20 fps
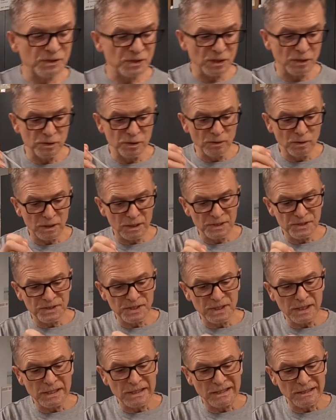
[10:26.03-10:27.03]
so you can
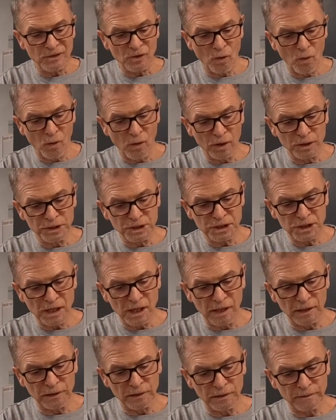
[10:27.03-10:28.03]
see that the orange
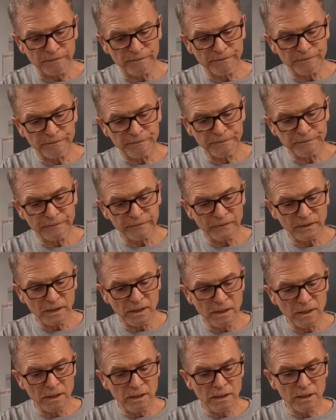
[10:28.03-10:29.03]
color
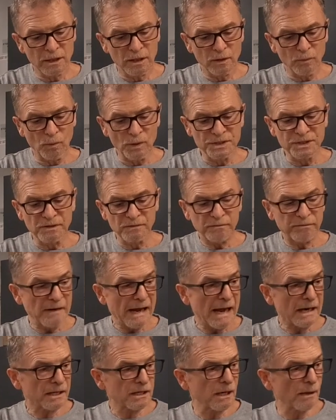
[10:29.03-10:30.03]
was in
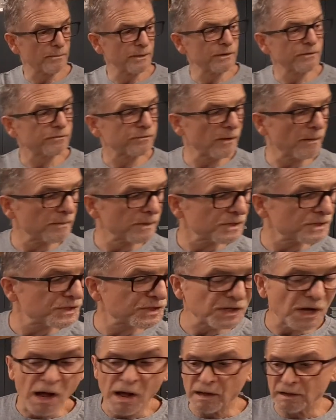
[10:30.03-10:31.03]
fact coming from the
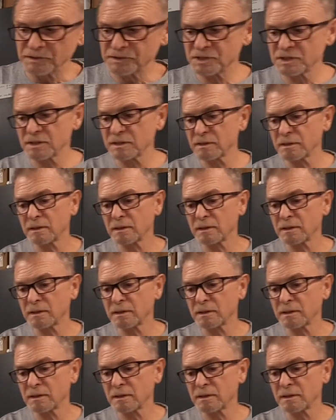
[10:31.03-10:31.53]
salt.